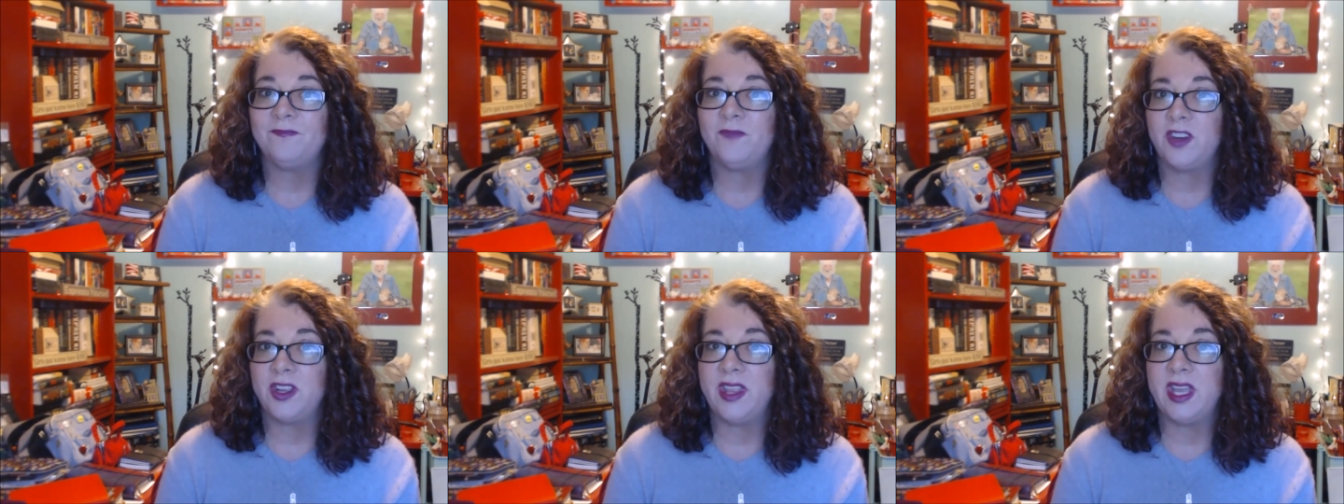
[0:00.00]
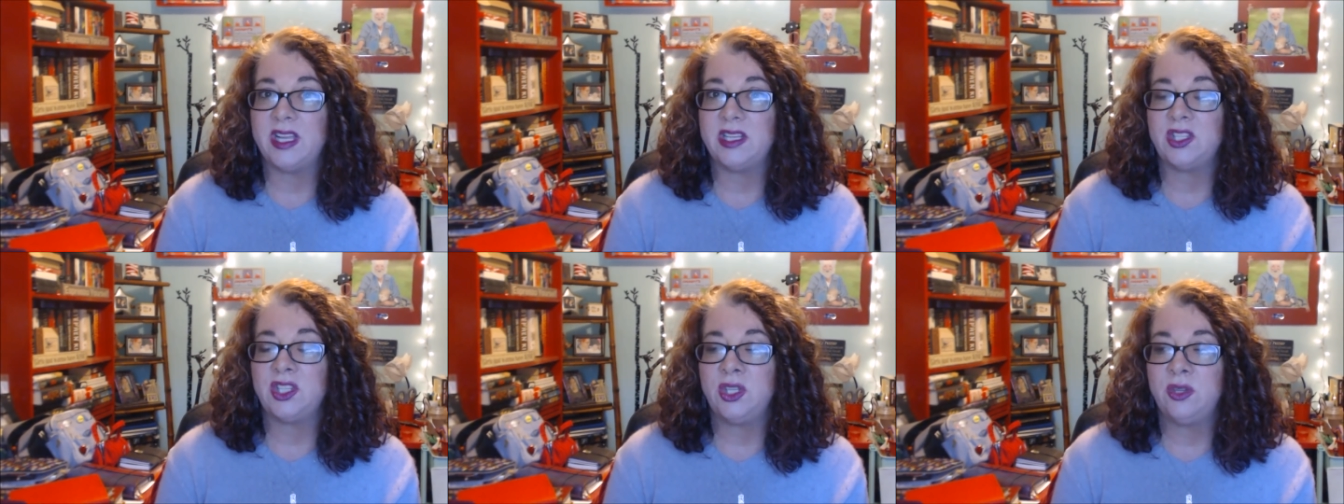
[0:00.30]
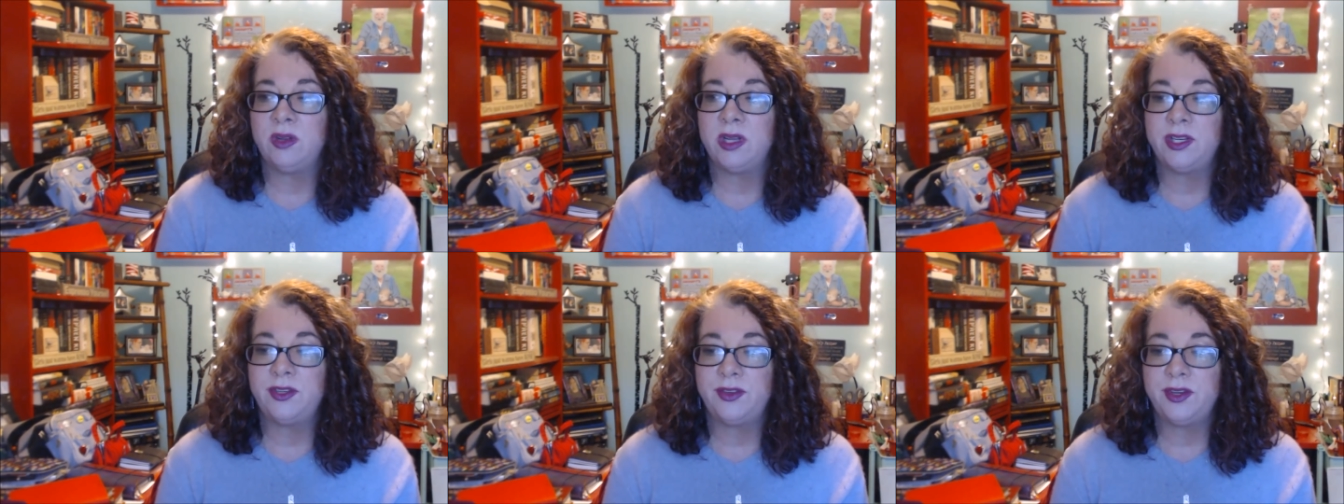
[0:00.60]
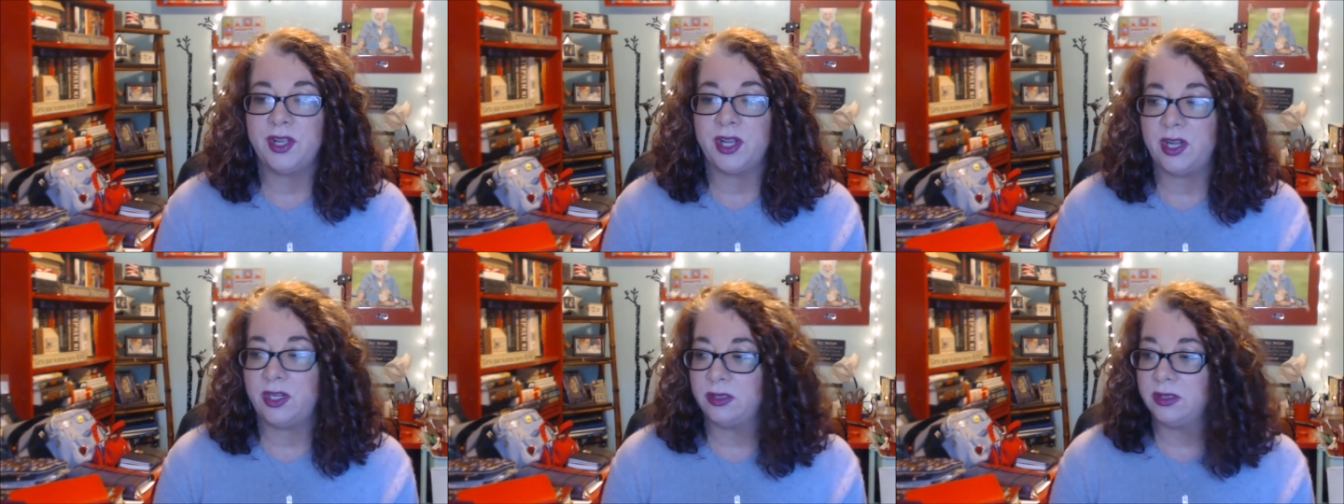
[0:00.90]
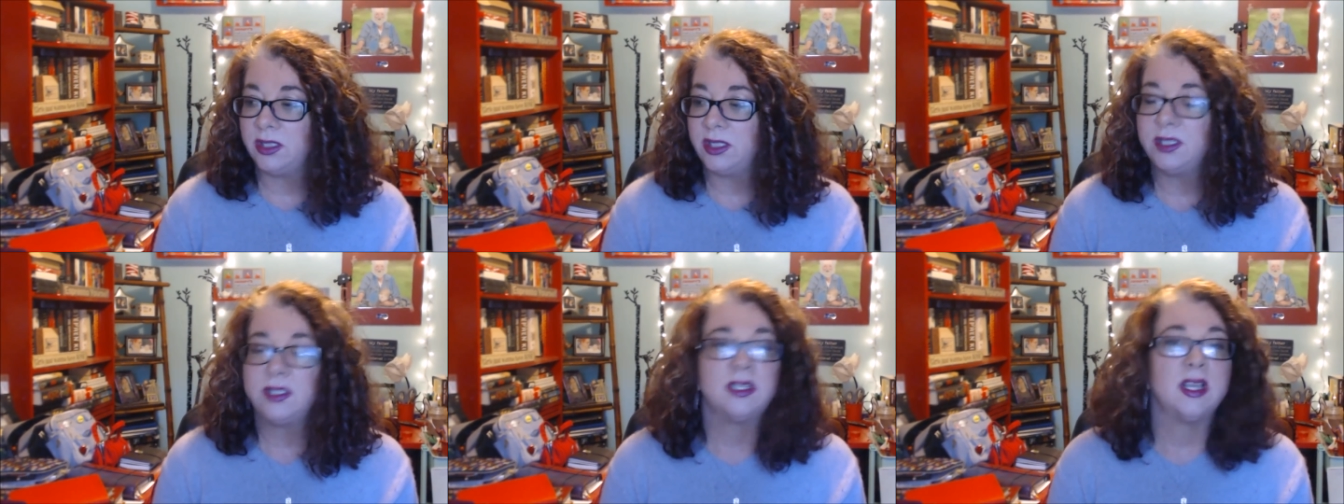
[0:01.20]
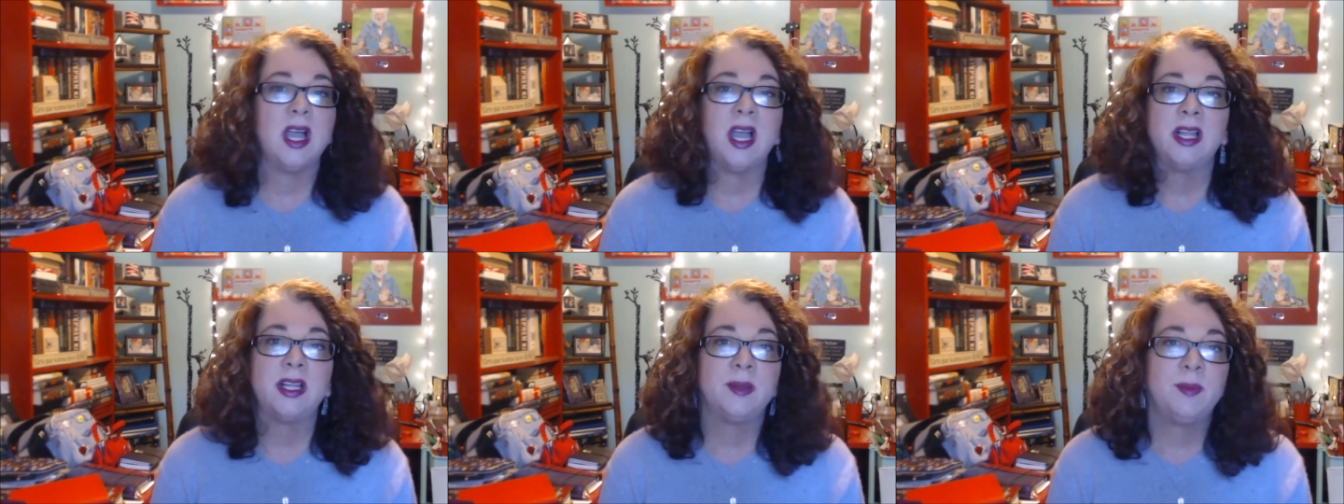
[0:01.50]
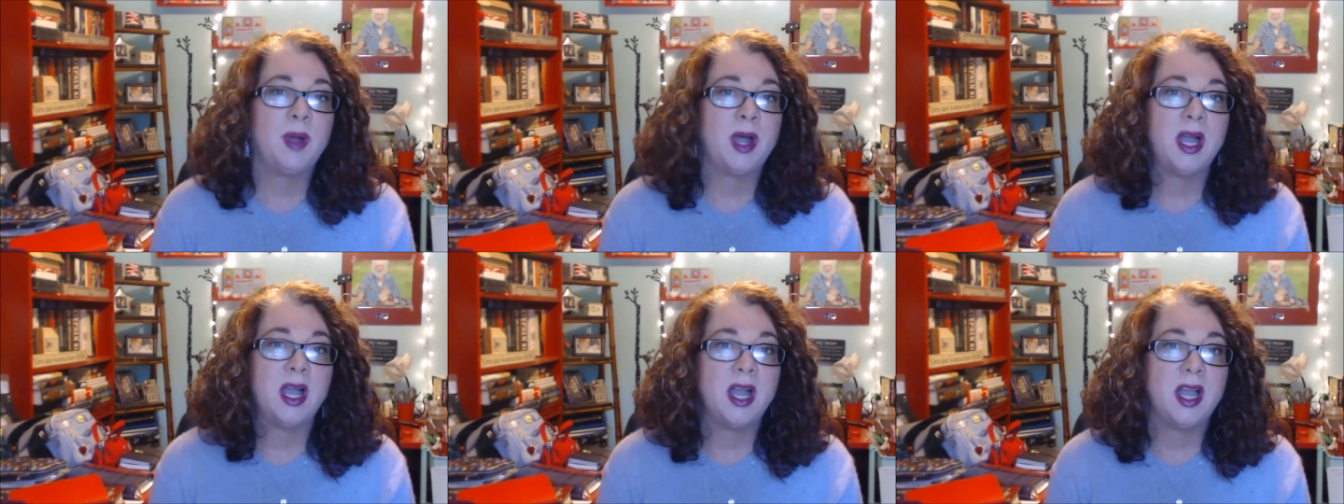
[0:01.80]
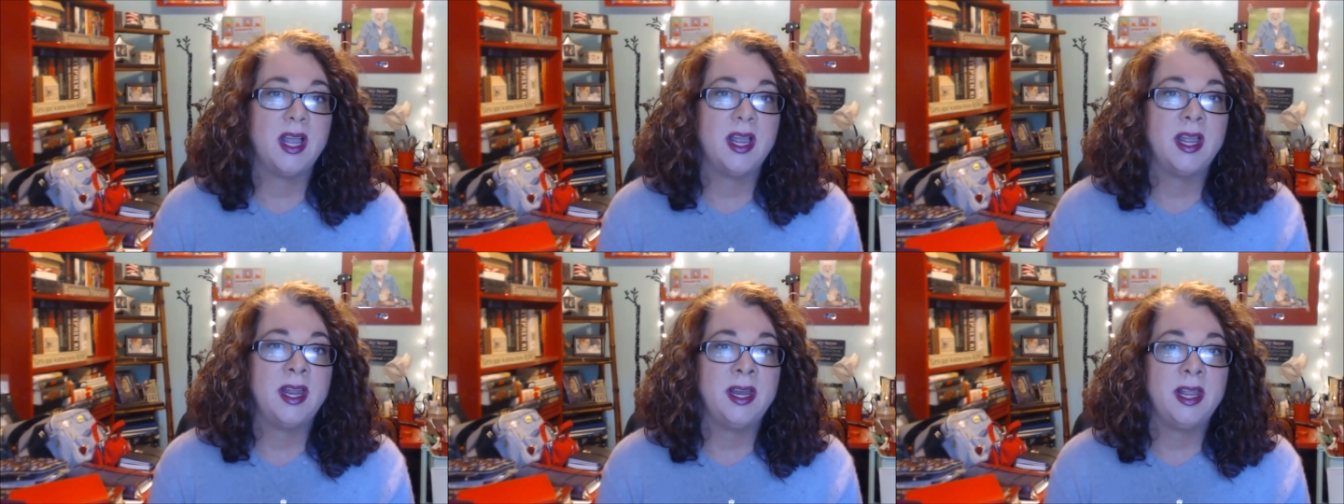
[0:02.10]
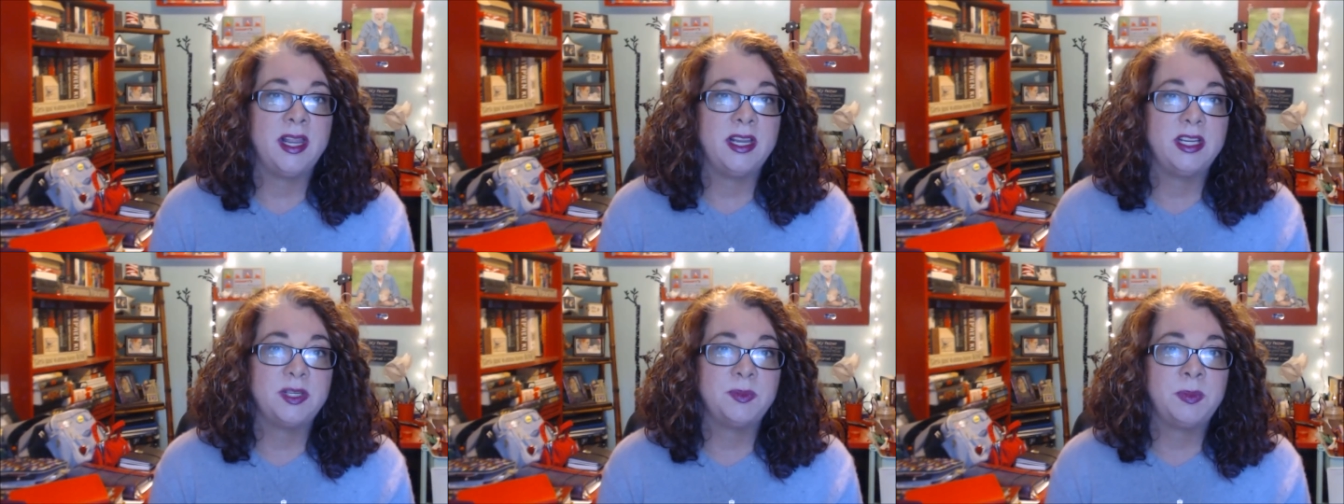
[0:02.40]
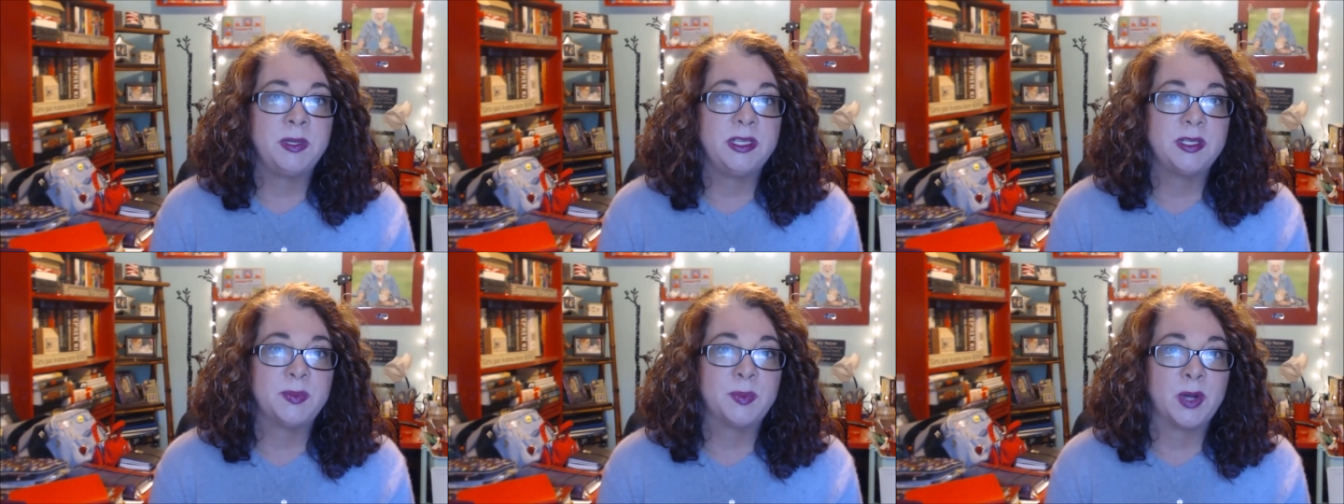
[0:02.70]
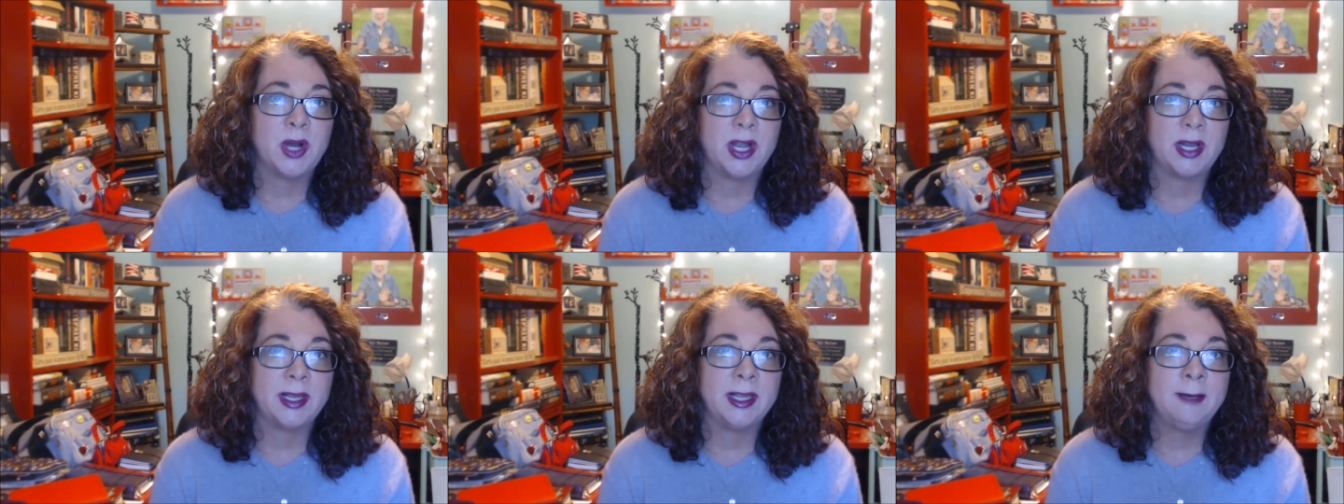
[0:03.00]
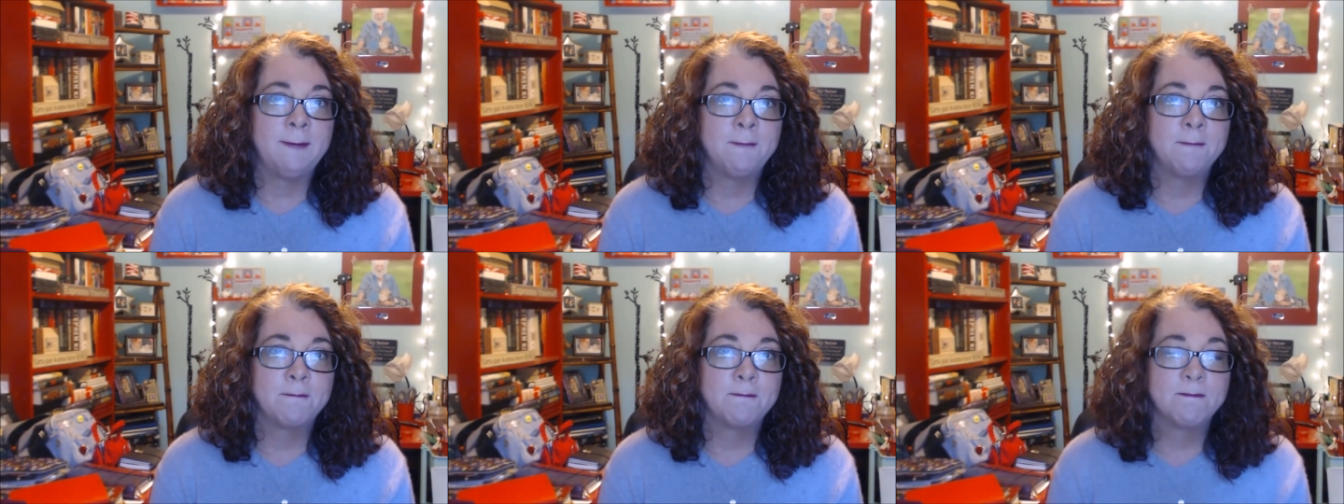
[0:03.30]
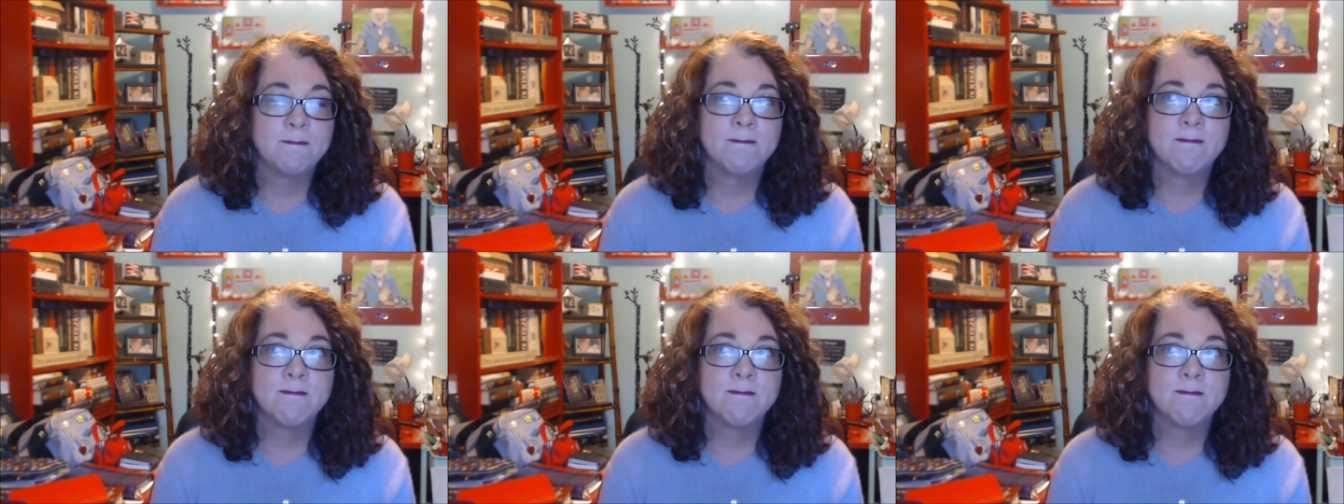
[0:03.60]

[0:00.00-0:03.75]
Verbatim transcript: For that $200, I could buy an HP sprocket.